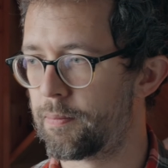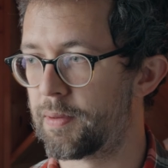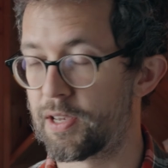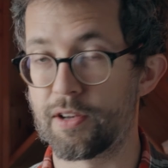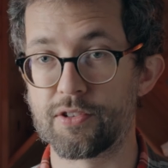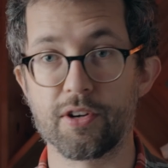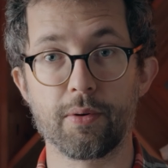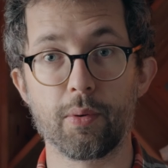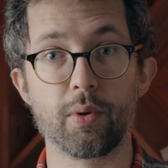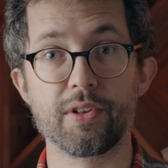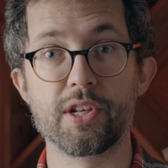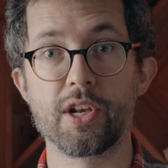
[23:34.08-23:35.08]
because, it
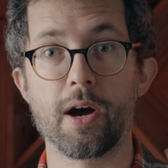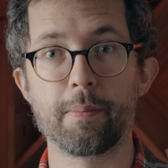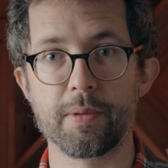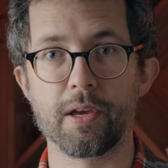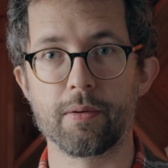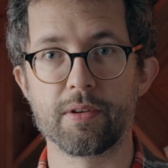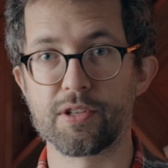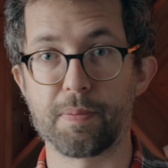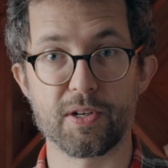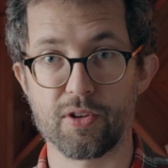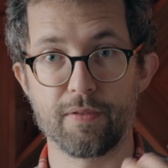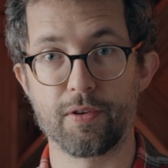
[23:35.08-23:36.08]
will numb you,
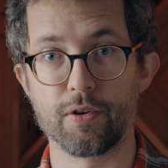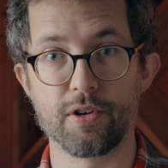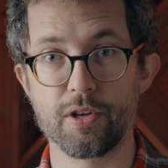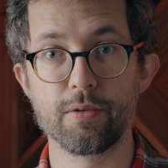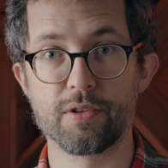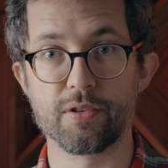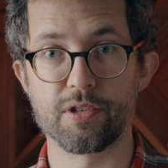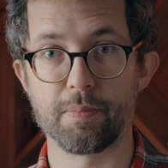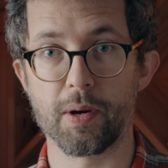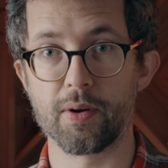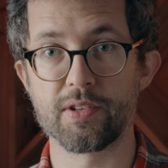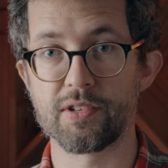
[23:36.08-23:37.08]
especially if you're new to
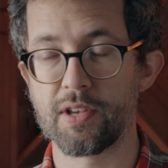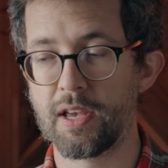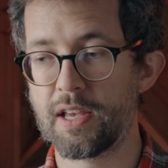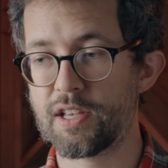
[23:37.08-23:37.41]
spirits.